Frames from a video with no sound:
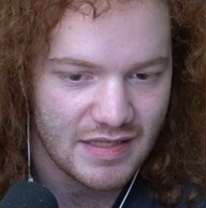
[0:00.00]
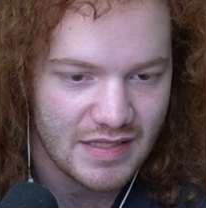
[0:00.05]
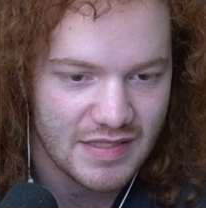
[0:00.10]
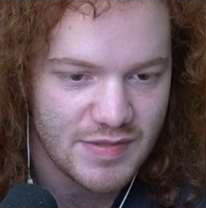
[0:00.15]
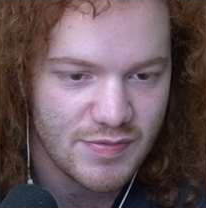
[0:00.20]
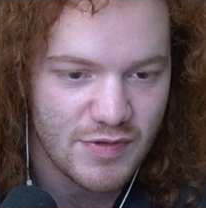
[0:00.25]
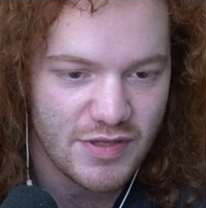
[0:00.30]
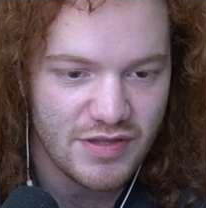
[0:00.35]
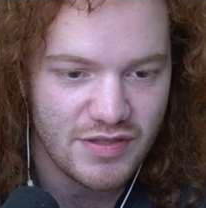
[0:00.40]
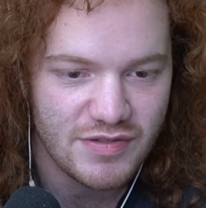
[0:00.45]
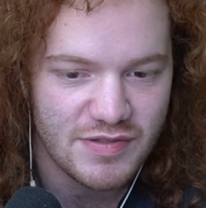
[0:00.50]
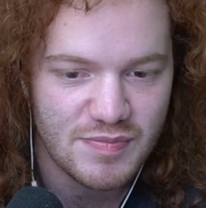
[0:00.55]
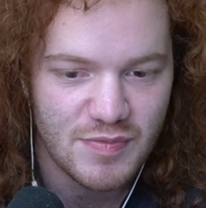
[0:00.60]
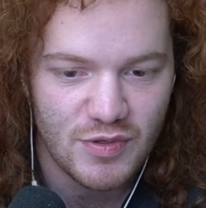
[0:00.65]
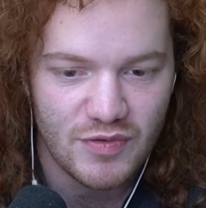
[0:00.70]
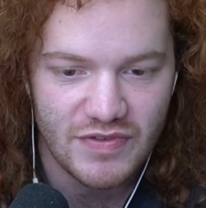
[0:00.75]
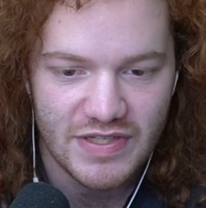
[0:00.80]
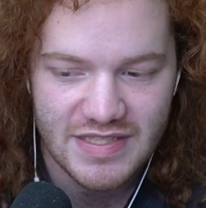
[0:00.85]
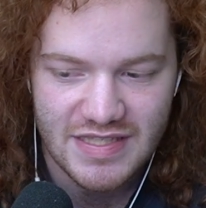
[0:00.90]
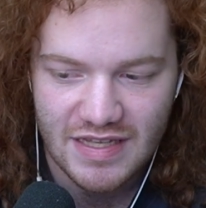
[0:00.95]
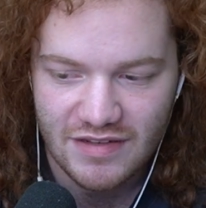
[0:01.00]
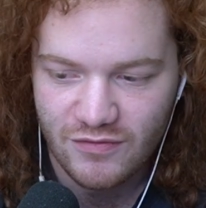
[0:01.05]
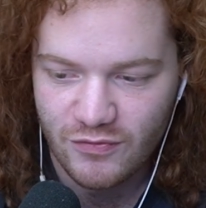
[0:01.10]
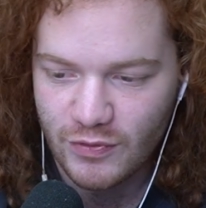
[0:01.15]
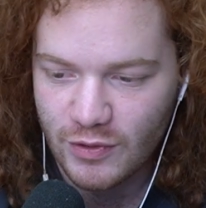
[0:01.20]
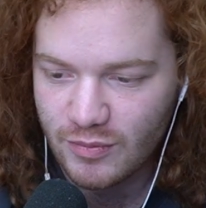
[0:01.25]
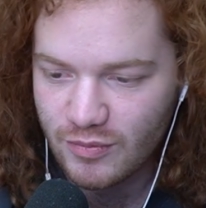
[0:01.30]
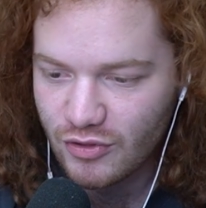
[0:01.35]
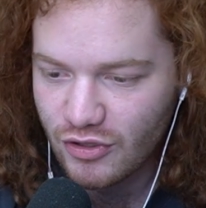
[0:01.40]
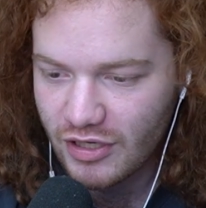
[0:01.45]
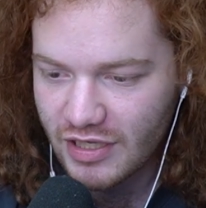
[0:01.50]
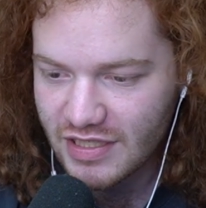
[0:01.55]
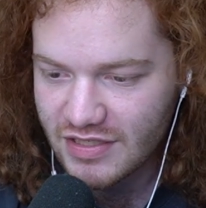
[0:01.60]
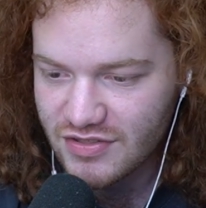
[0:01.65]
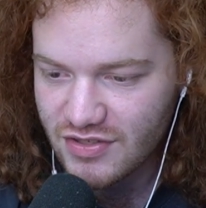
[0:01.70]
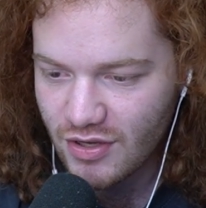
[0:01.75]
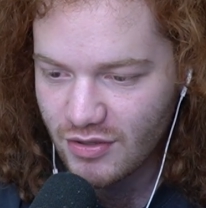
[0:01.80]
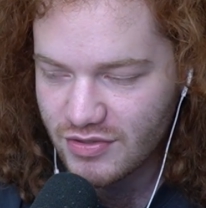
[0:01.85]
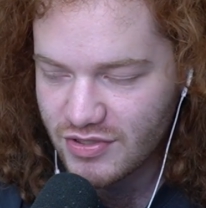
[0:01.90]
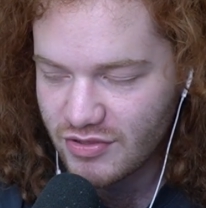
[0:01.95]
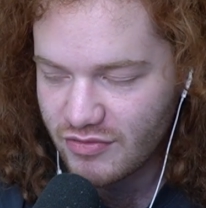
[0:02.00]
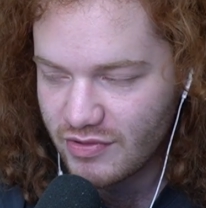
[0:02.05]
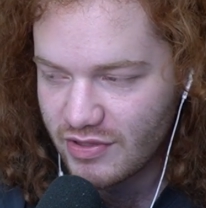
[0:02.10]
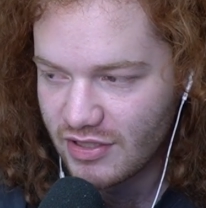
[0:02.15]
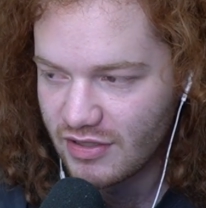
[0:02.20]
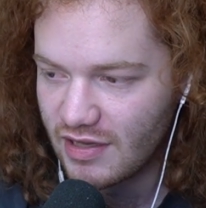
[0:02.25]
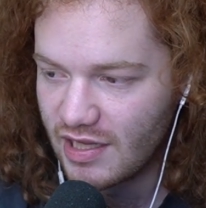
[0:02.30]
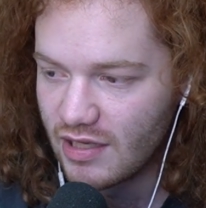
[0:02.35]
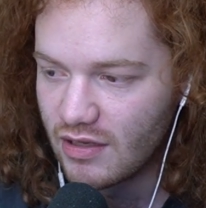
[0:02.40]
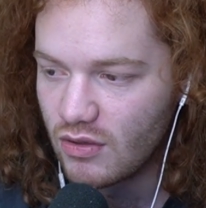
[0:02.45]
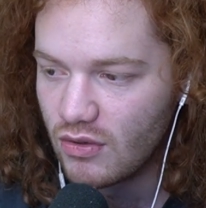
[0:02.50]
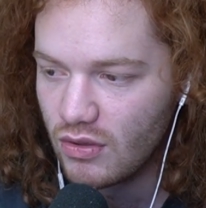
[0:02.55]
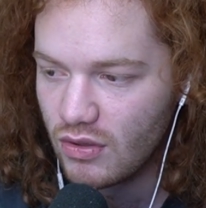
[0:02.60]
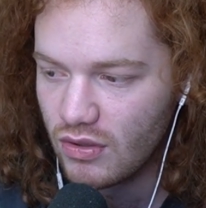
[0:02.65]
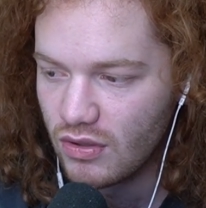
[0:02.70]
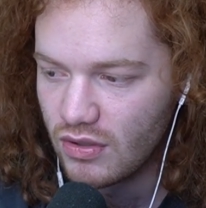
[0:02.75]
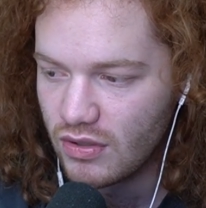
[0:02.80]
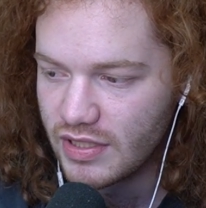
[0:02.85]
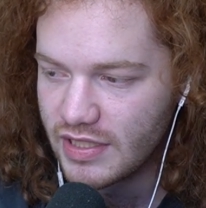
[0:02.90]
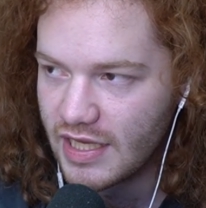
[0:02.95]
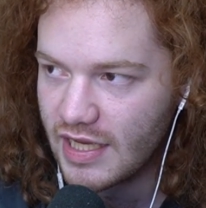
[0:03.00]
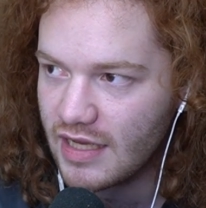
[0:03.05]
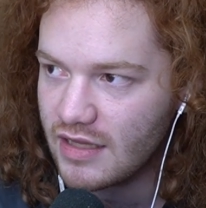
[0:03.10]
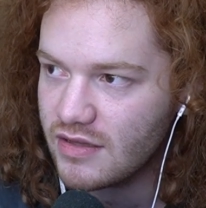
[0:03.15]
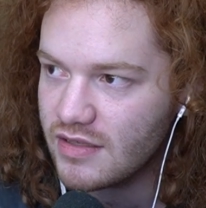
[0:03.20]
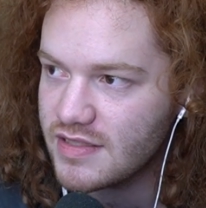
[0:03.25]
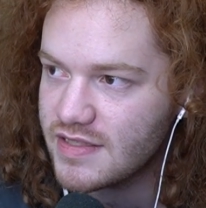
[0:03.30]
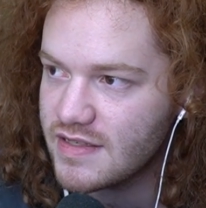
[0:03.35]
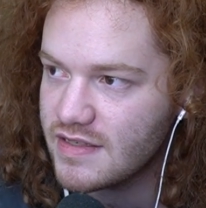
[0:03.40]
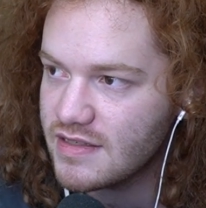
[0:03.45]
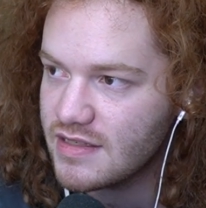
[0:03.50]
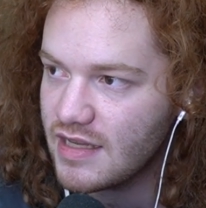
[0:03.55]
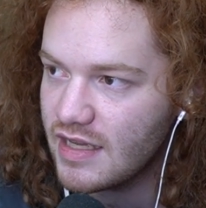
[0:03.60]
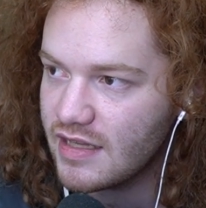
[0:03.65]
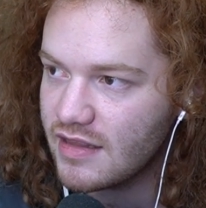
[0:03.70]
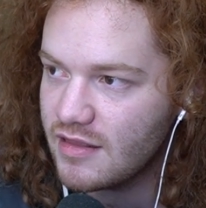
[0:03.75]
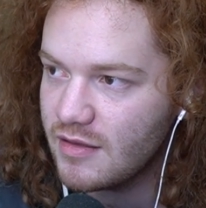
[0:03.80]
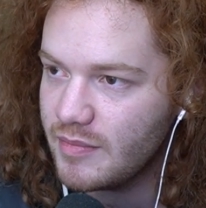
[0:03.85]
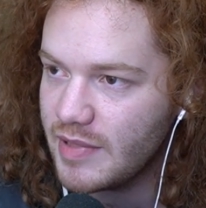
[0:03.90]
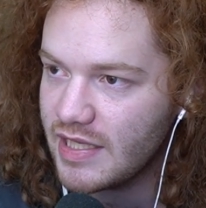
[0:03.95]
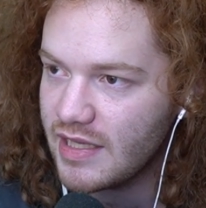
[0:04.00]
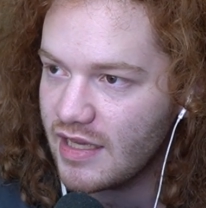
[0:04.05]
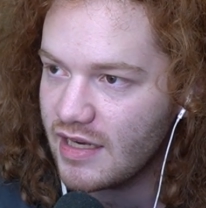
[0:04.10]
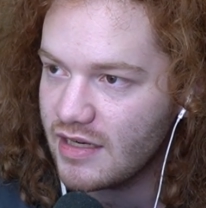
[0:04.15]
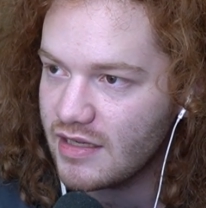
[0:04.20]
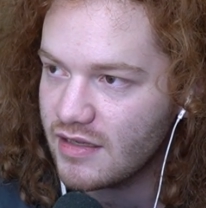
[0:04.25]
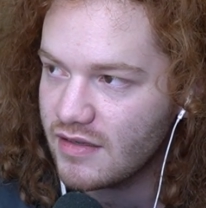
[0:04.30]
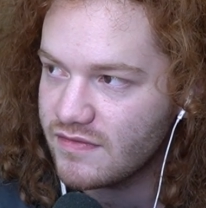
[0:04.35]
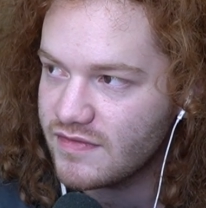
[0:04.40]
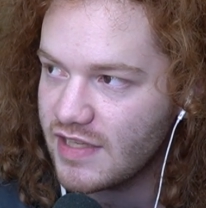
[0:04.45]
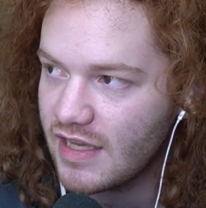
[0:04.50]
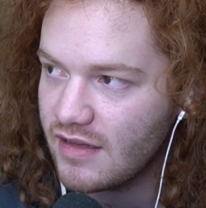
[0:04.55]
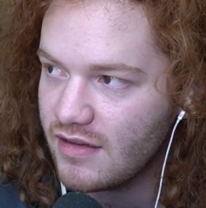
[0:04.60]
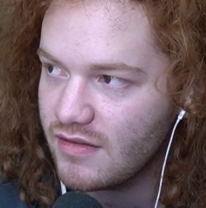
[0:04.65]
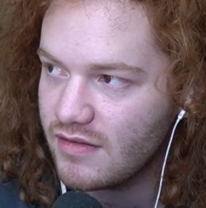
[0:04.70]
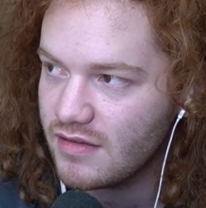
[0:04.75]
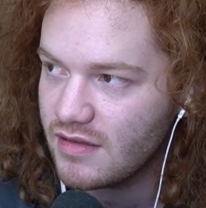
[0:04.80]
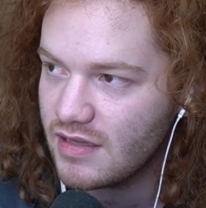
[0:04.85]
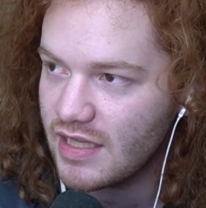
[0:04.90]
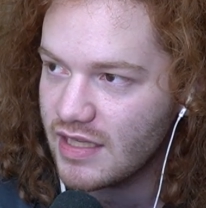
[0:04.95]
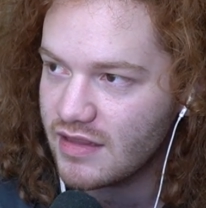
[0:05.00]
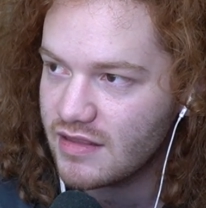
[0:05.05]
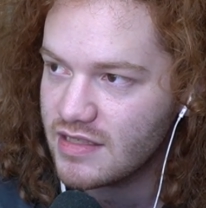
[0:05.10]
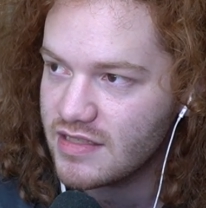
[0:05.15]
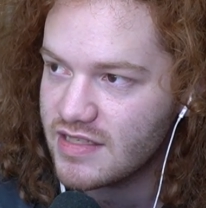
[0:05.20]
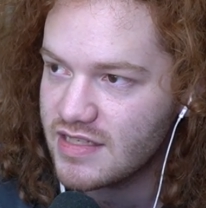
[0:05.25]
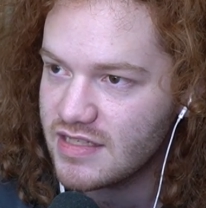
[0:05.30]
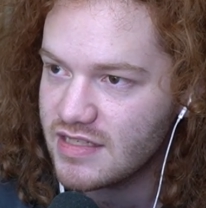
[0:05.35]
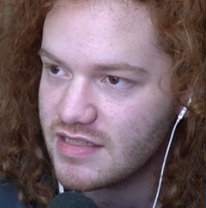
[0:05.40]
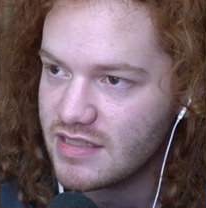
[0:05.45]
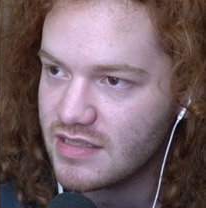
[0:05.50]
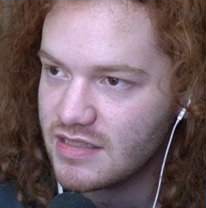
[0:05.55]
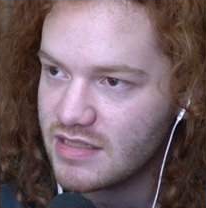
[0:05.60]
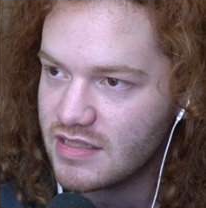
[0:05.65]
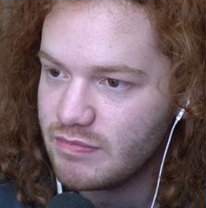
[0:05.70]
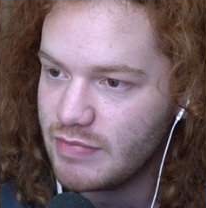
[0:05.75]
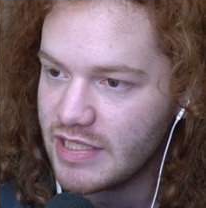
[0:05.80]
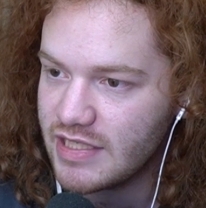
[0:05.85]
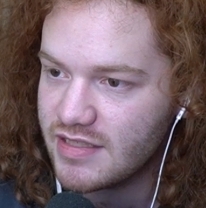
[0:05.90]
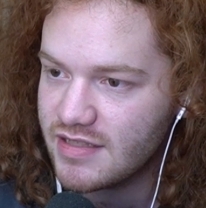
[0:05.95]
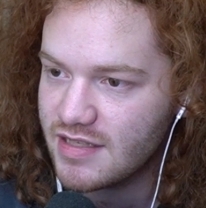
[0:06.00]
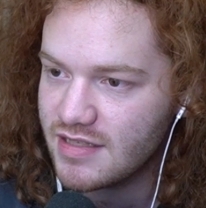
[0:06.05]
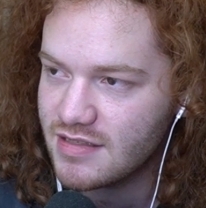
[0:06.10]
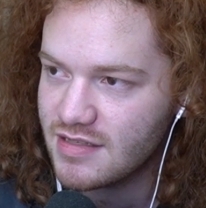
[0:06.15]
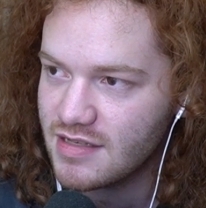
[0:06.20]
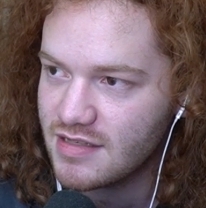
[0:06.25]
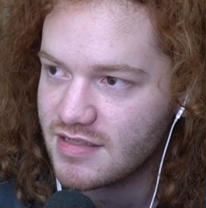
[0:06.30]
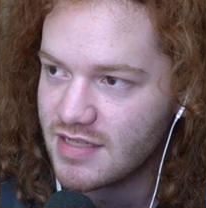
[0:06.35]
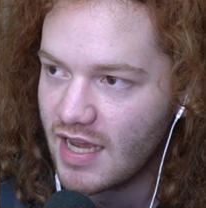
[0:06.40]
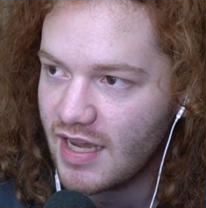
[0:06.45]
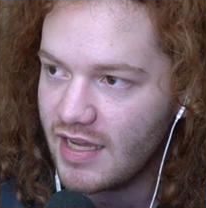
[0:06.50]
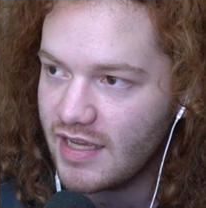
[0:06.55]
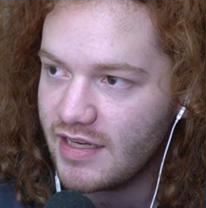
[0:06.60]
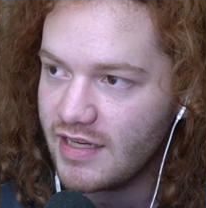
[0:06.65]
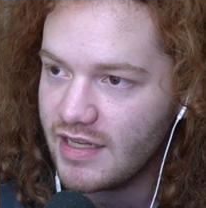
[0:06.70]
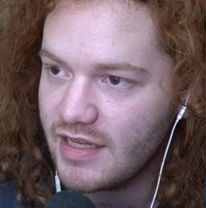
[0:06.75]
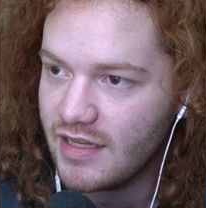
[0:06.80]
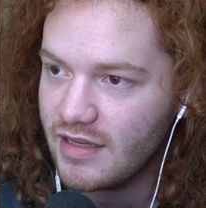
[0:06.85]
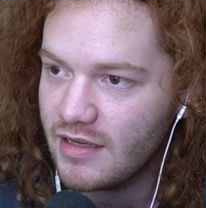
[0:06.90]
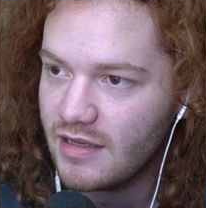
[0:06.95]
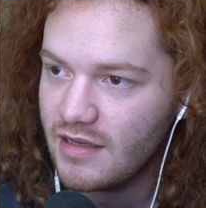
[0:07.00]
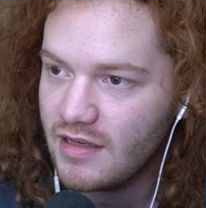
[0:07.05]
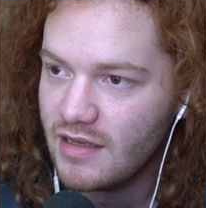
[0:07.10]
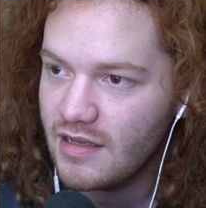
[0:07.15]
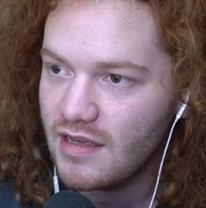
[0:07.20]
it's one of those movies that film critics go to and they're like, oh yeah, this is like the beginning of tele, like this is speaks to society.